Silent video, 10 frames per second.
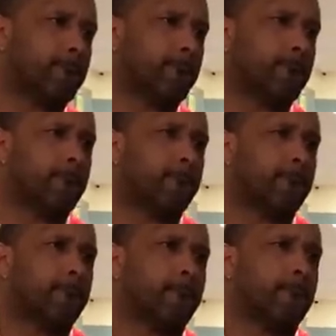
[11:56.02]

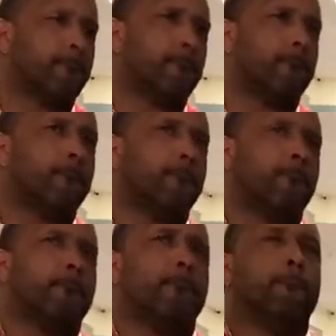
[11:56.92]

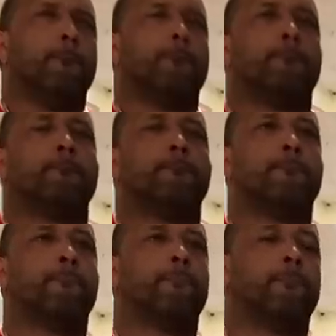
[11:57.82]

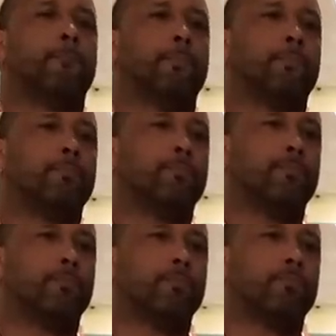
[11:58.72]

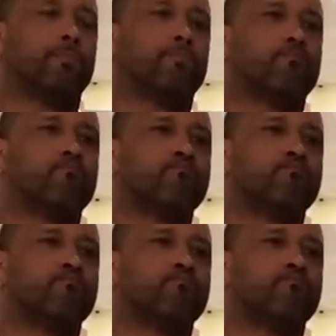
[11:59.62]
This person isn't speaking.